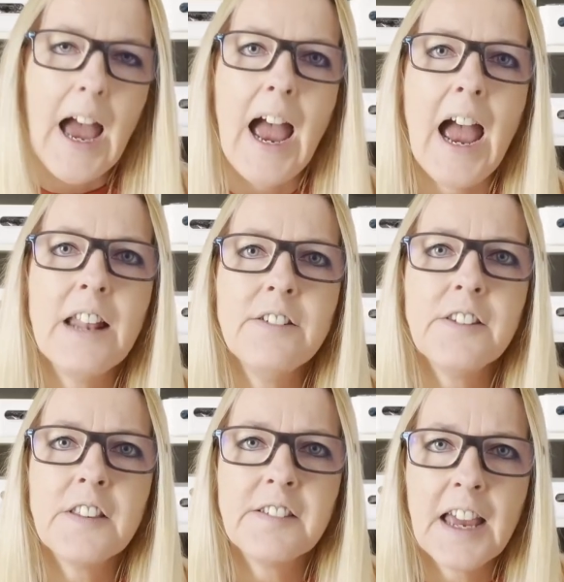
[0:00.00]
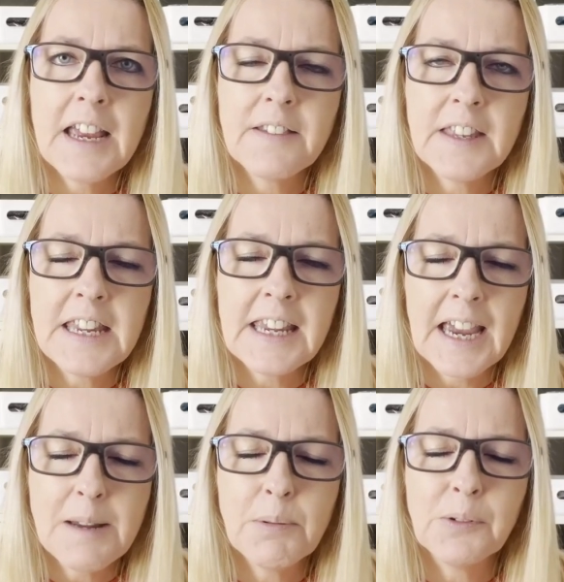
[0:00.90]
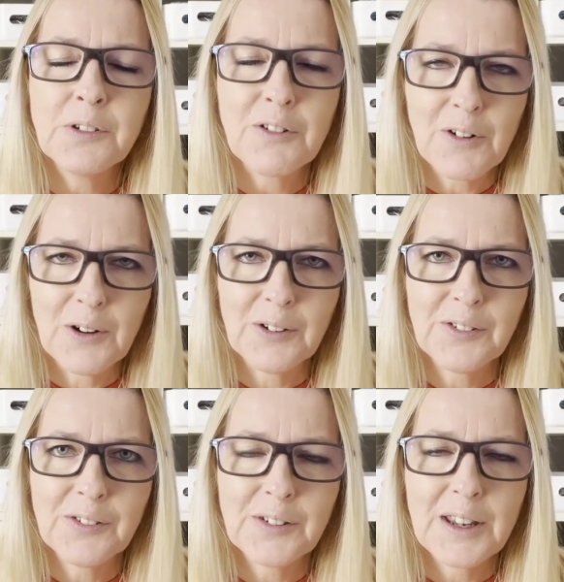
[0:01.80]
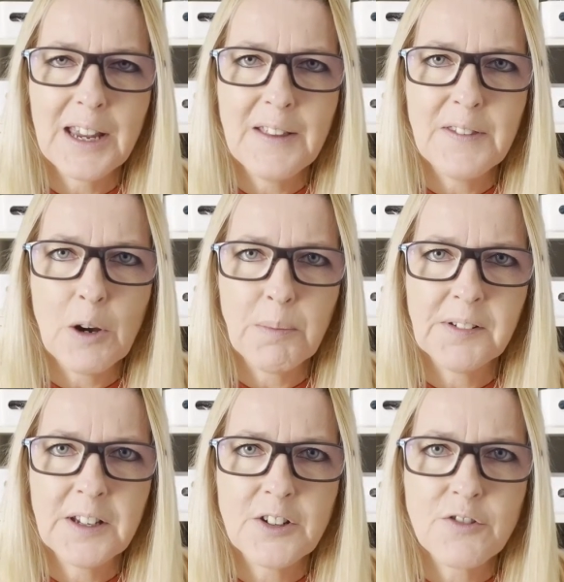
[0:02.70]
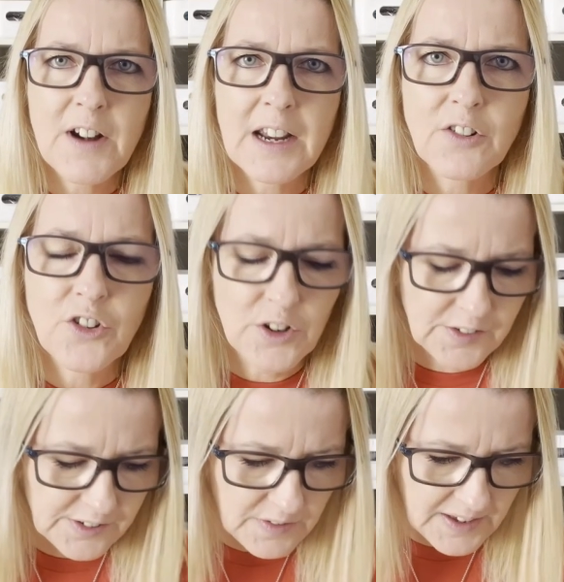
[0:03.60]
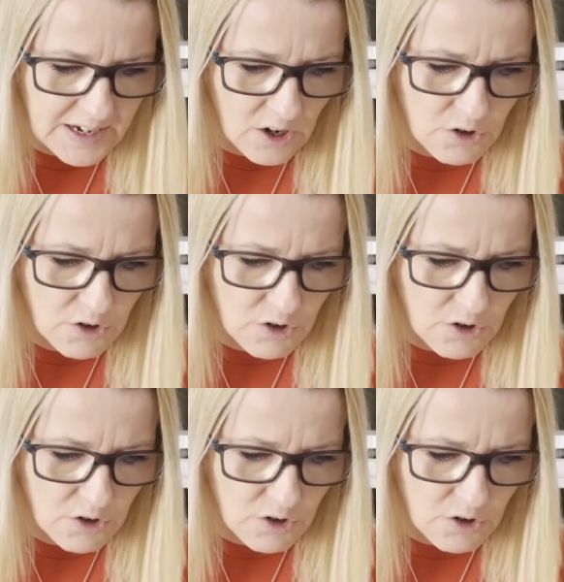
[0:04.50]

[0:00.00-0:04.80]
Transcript: And the, the cables cross in the opposite direction. So they are